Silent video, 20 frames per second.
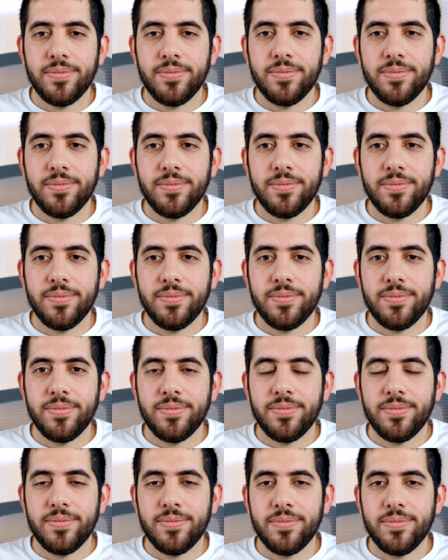
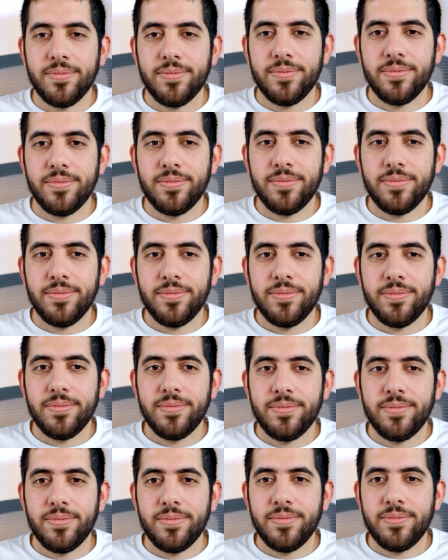
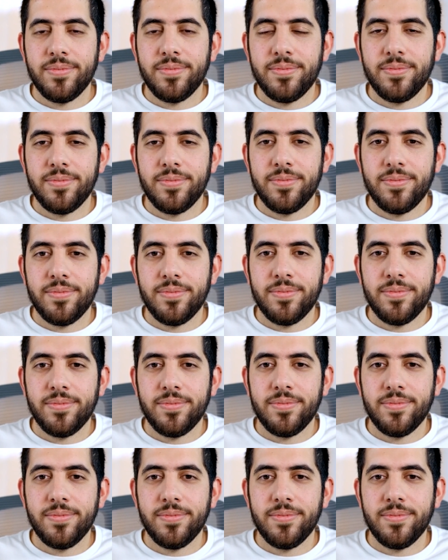(not speaking)